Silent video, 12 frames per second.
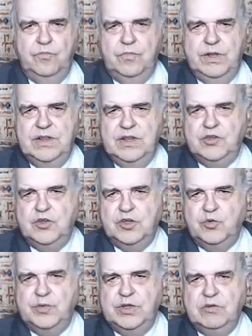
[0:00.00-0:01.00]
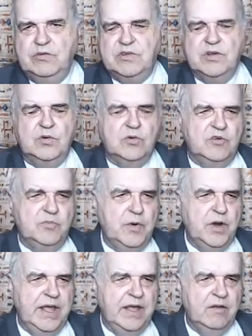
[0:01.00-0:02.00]
in this church we use the Lord's
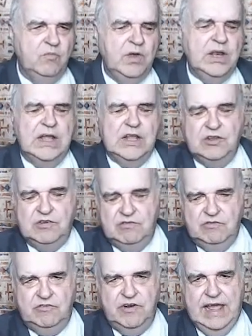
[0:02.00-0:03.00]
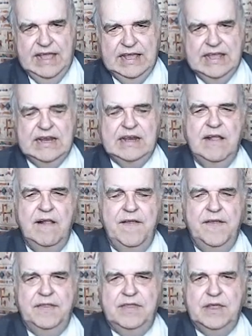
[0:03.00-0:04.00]
Prayer, well, I just drag in
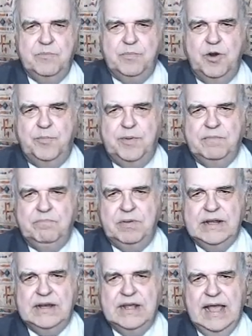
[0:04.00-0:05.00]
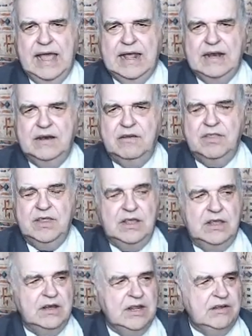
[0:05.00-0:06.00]
the appropriate bit and
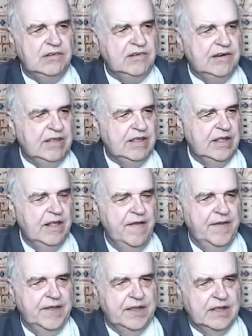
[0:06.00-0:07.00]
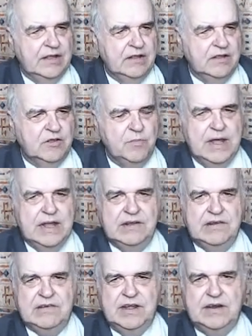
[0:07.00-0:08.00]
the necessary
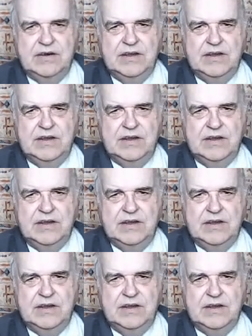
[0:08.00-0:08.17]
commands are